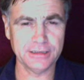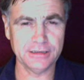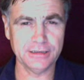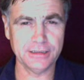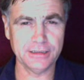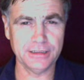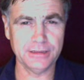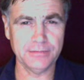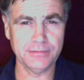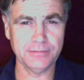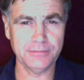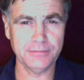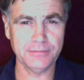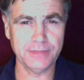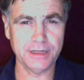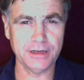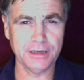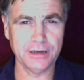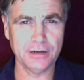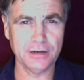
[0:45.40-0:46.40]
the
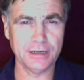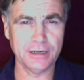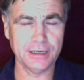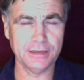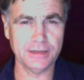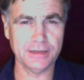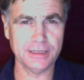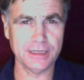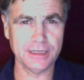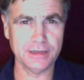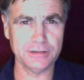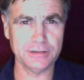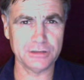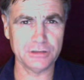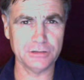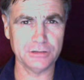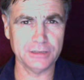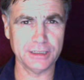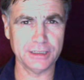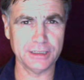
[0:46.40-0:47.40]
mayor and the
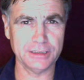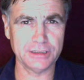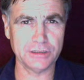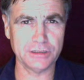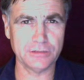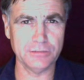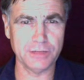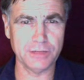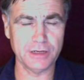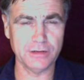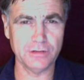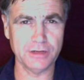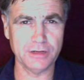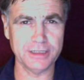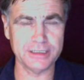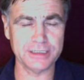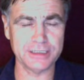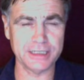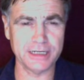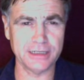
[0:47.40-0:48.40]
council, that is Mayor
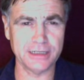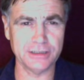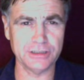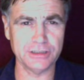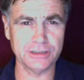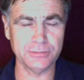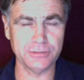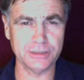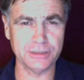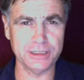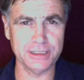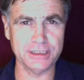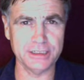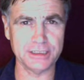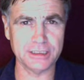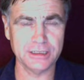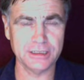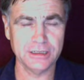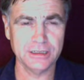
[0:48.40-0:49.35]
Greg Stanton, to please